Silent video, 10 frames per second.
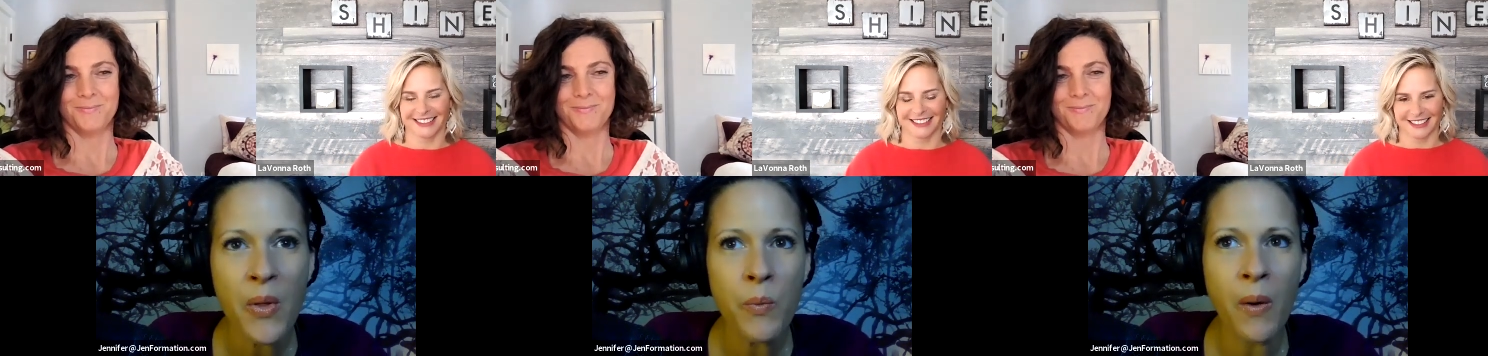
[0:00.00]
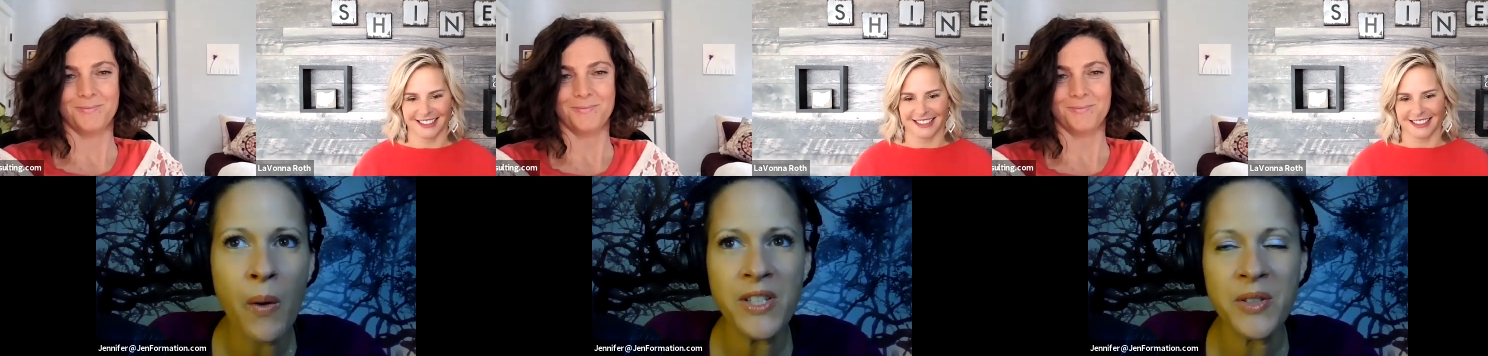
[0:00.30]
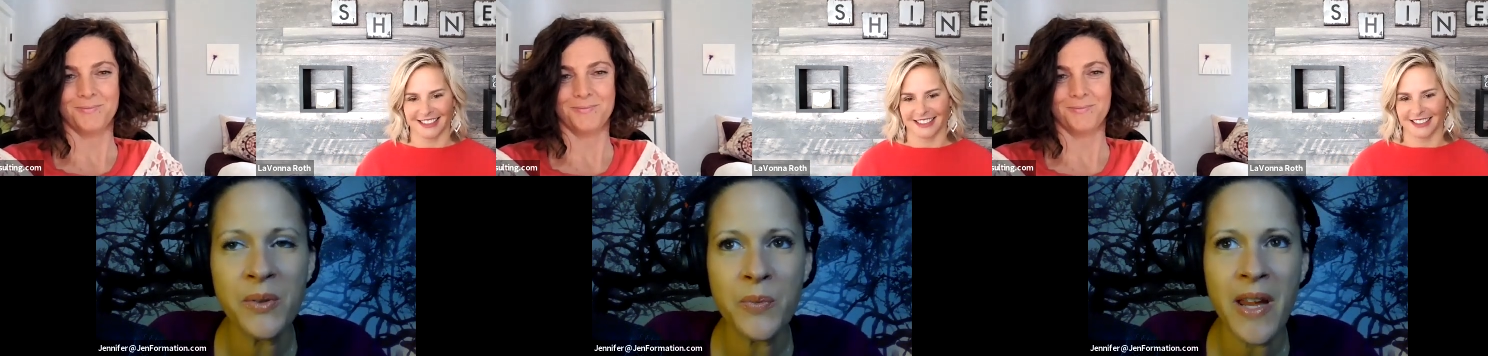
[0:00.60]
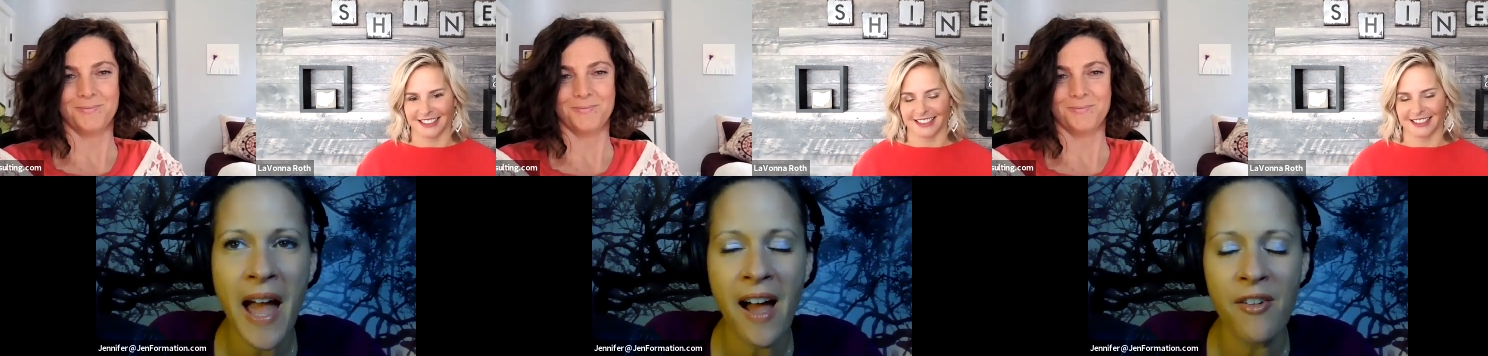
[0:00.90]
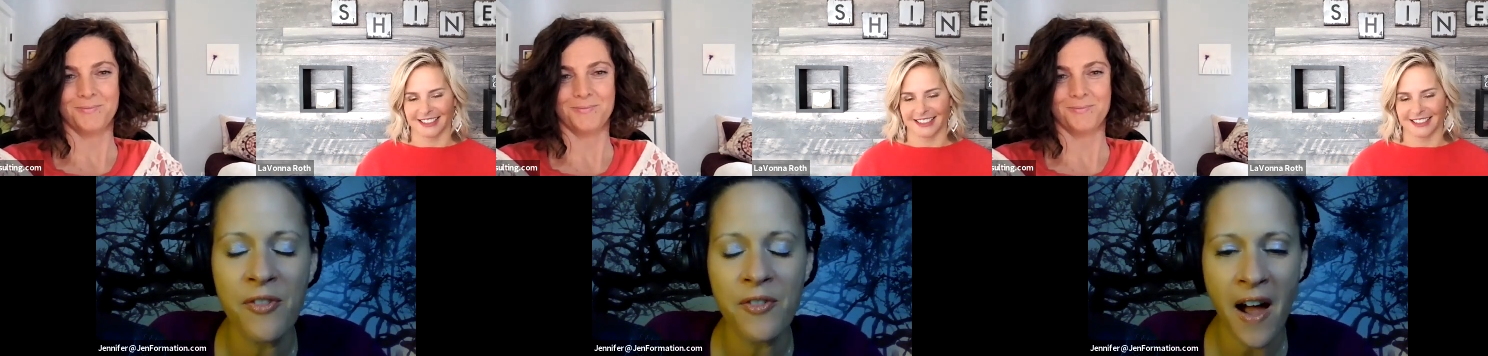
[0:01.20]
Speaker 1: What we do is we
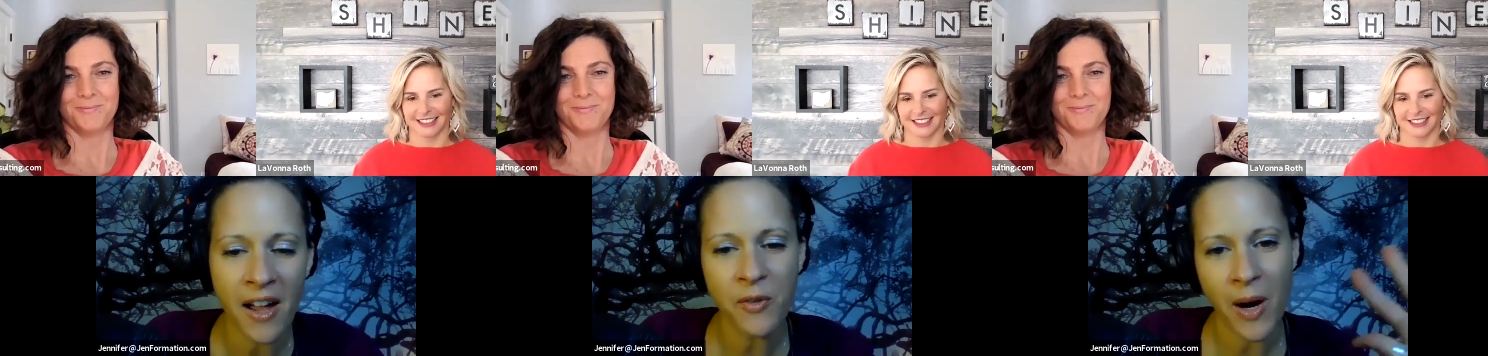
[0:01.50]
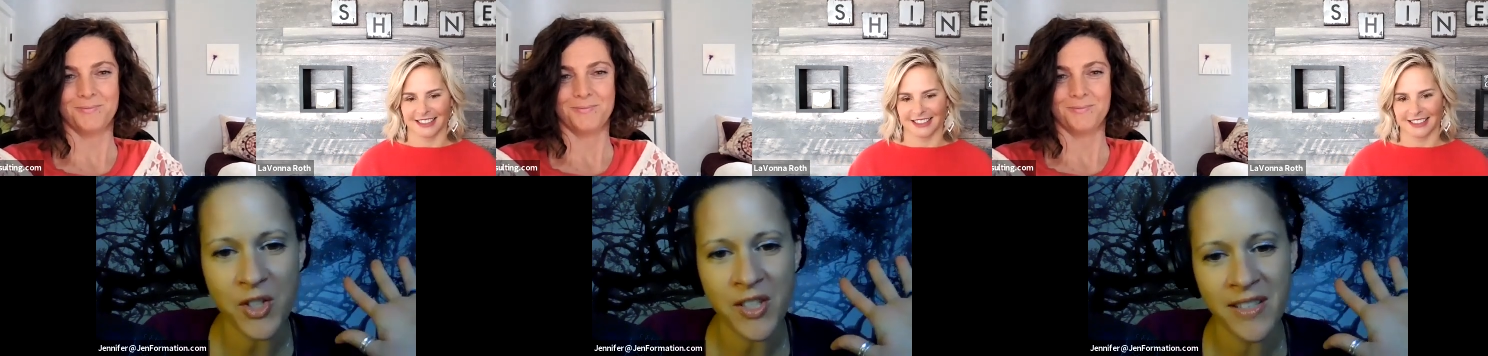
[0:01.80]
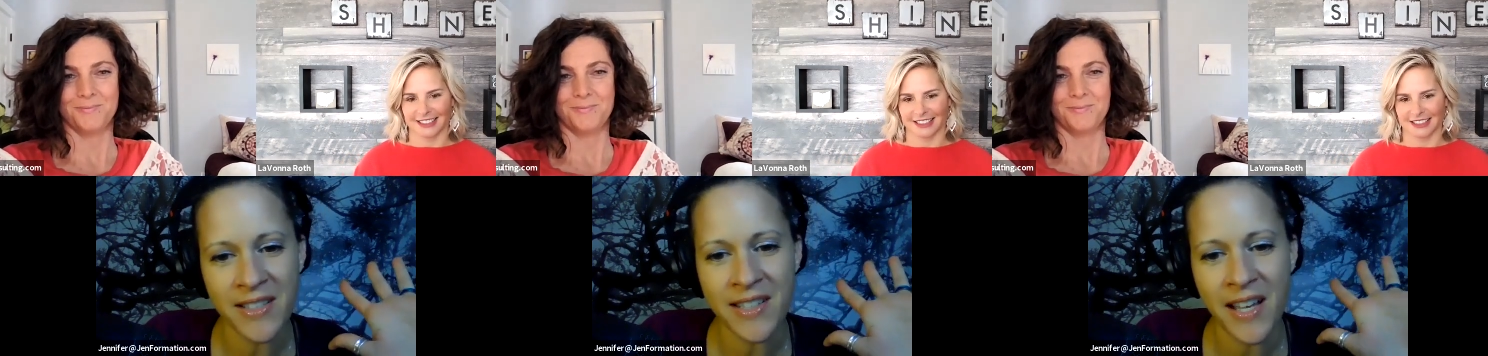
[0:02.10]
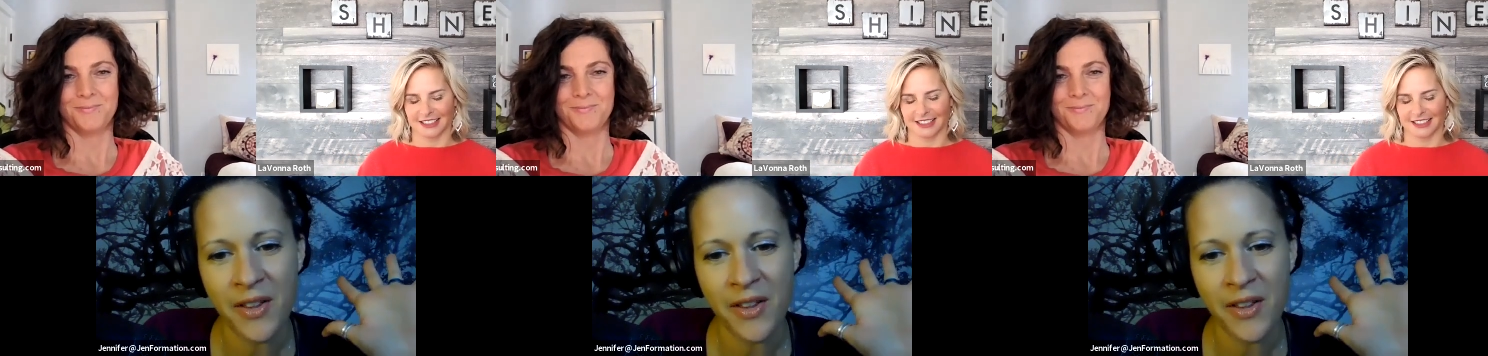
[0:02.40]
have five questions.